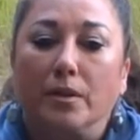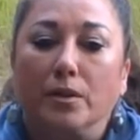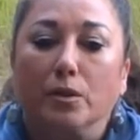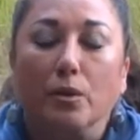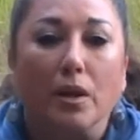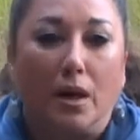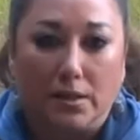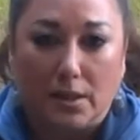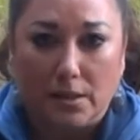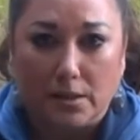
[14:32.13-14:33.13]

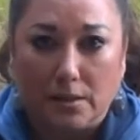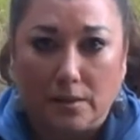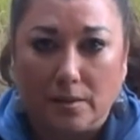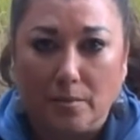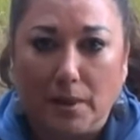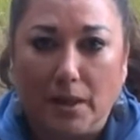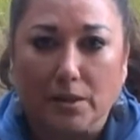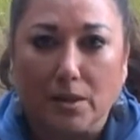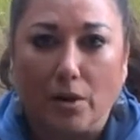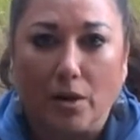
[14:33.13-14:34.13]
utilize us,
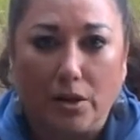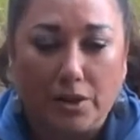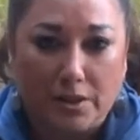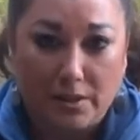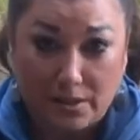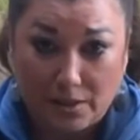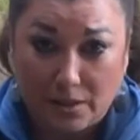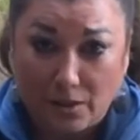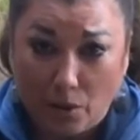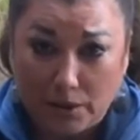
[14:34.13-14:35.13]
because our consciousness is
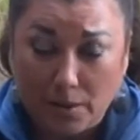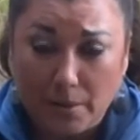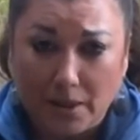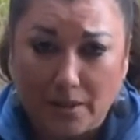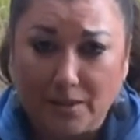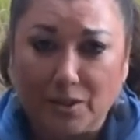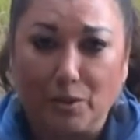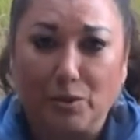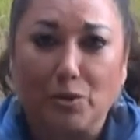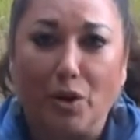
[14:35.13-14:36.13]
so unlimited and so
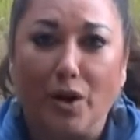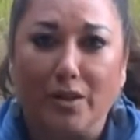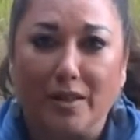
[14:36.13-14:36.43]
strong